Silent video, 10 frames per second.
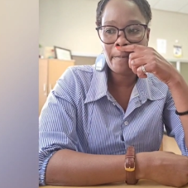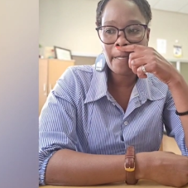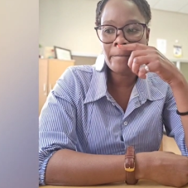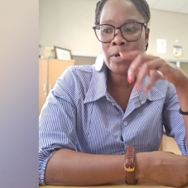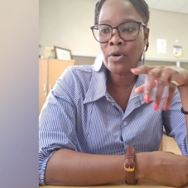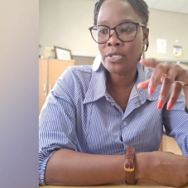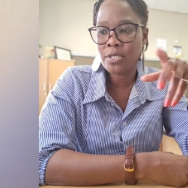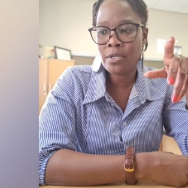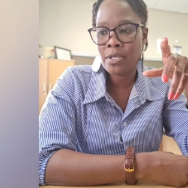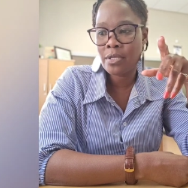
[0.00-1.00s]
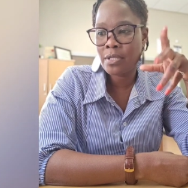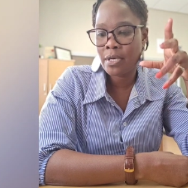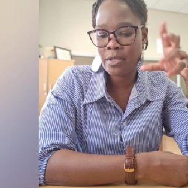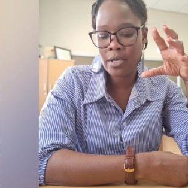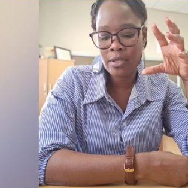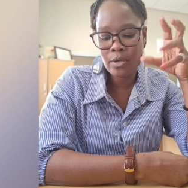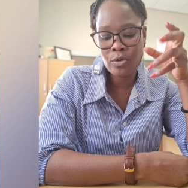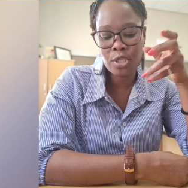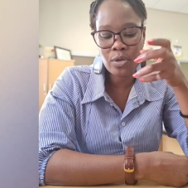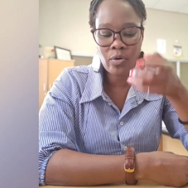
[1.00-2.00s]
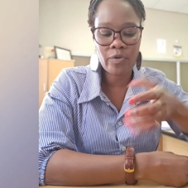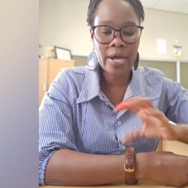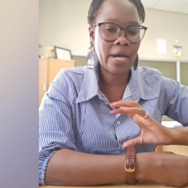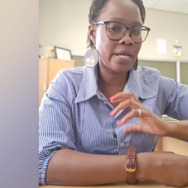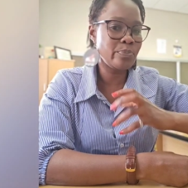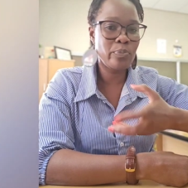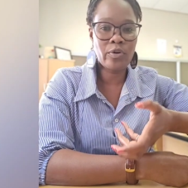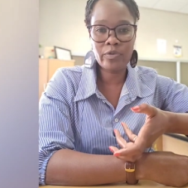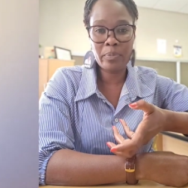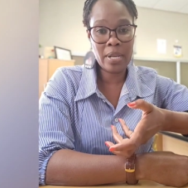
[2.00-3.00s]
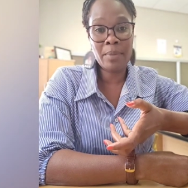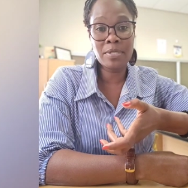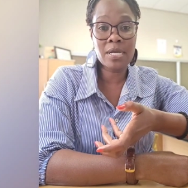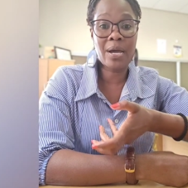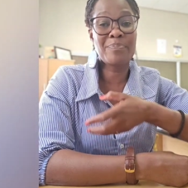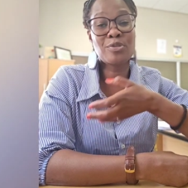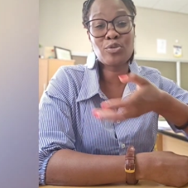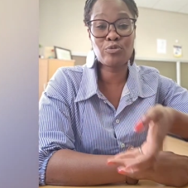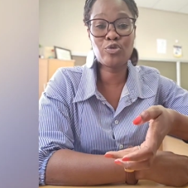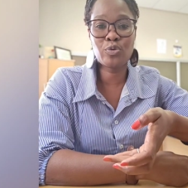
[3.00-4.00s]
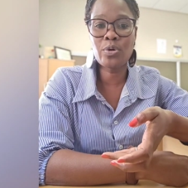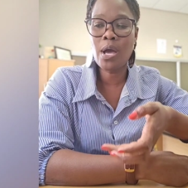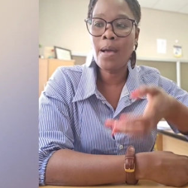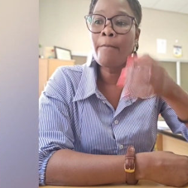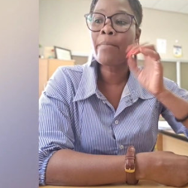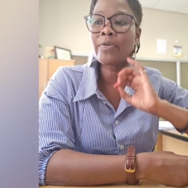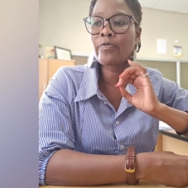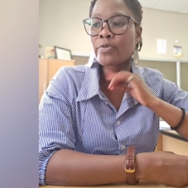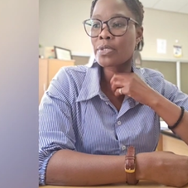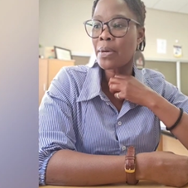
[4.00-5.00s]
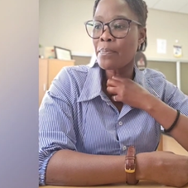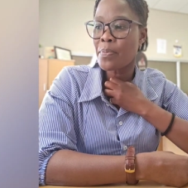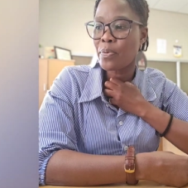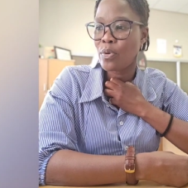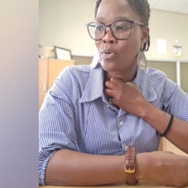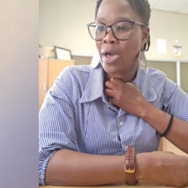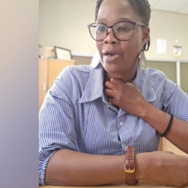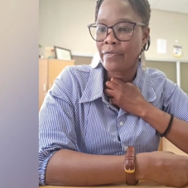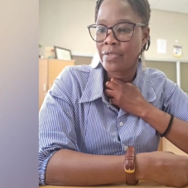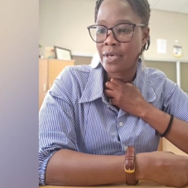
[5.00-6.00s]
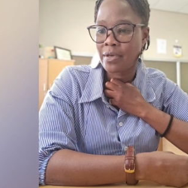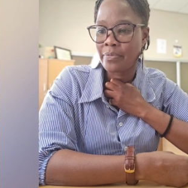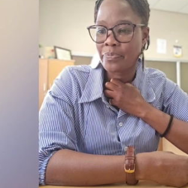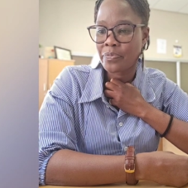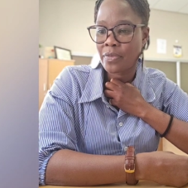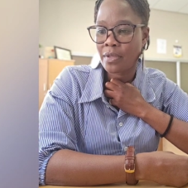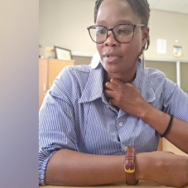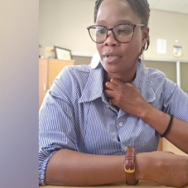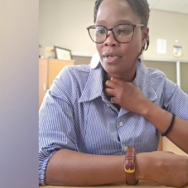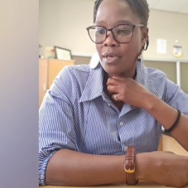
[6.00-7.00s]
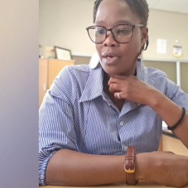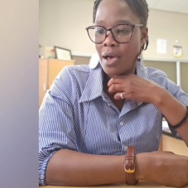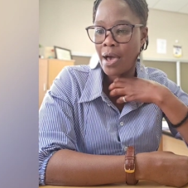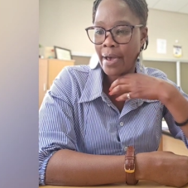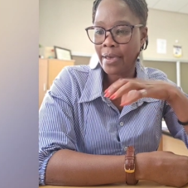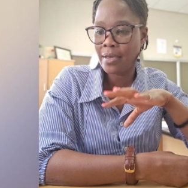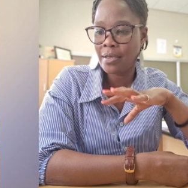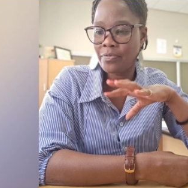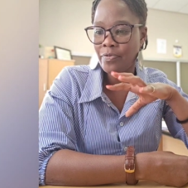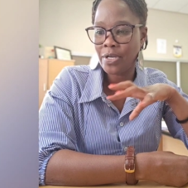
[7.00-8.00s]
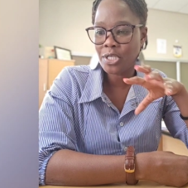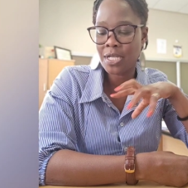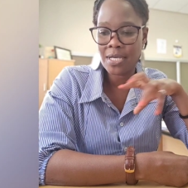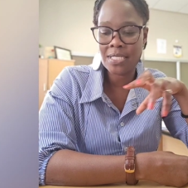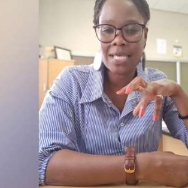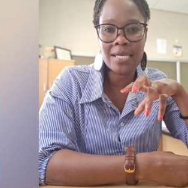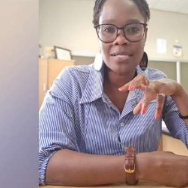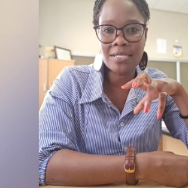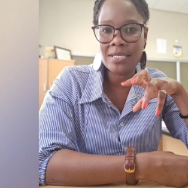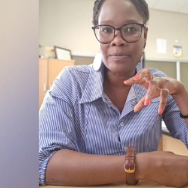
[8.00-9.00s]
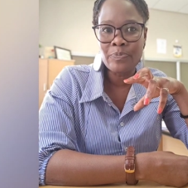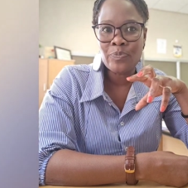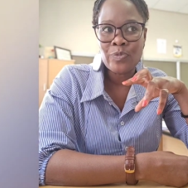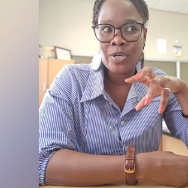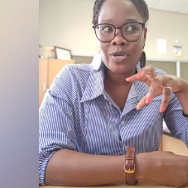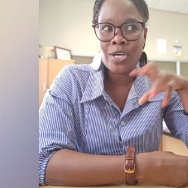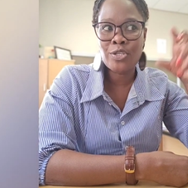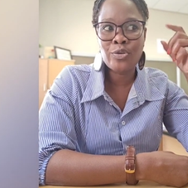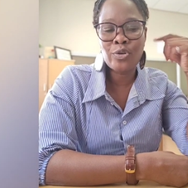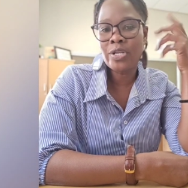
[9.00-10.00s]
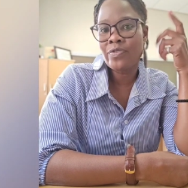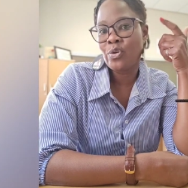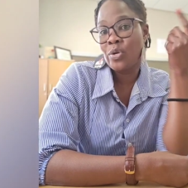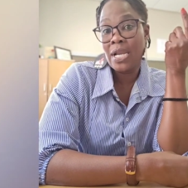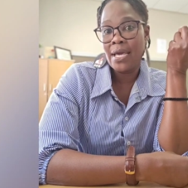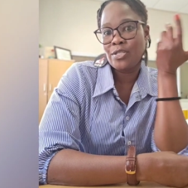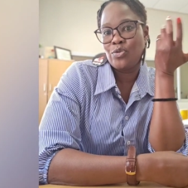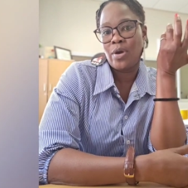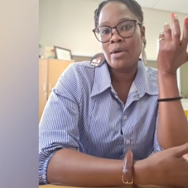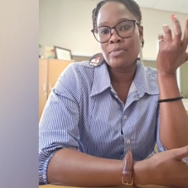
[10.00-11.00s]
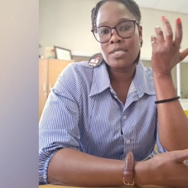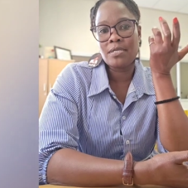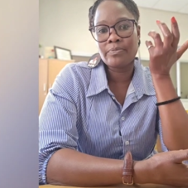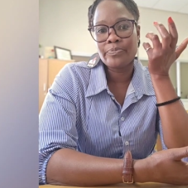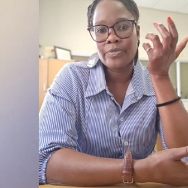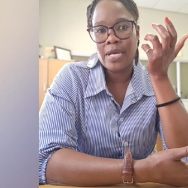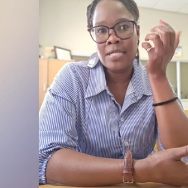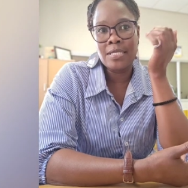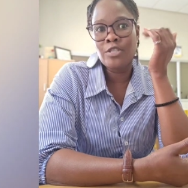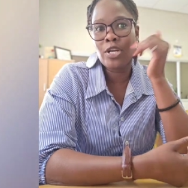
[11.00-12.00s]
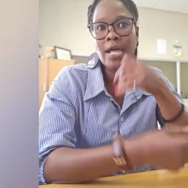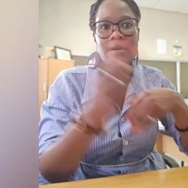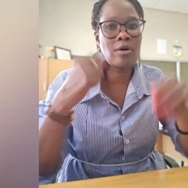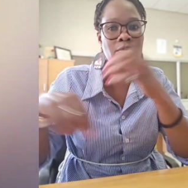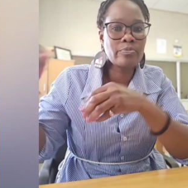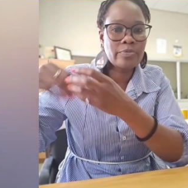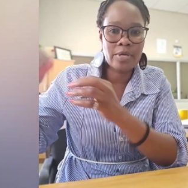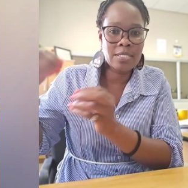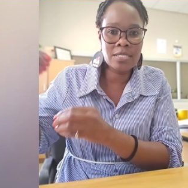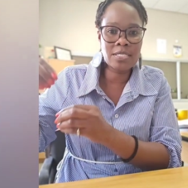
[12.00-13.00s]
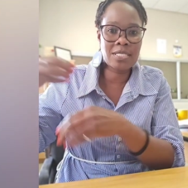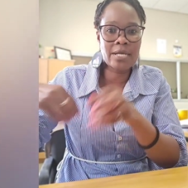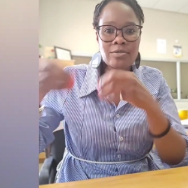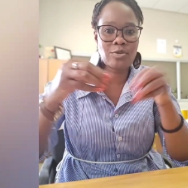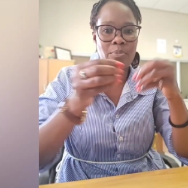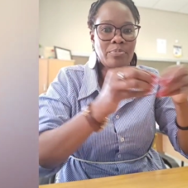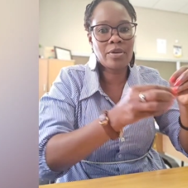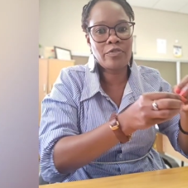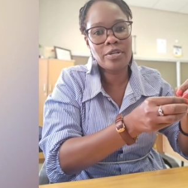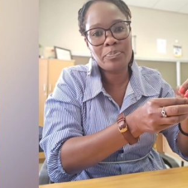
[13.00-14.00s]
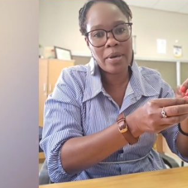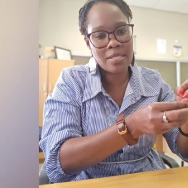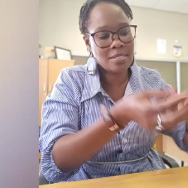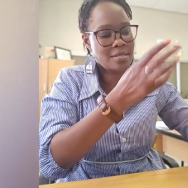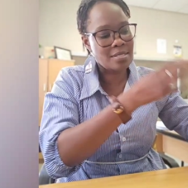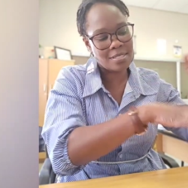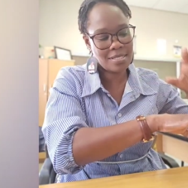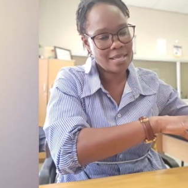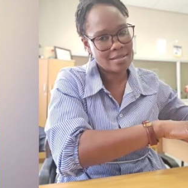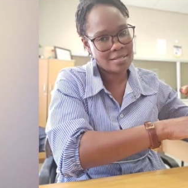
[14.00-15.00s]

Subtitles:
Because the notion of I can't pour from an empty cup is so true, but for some people who have the high functioning anxiety, you don't even realize you're empty. It's literally like, oh, this is done, so I'm being filled by this, and this is done.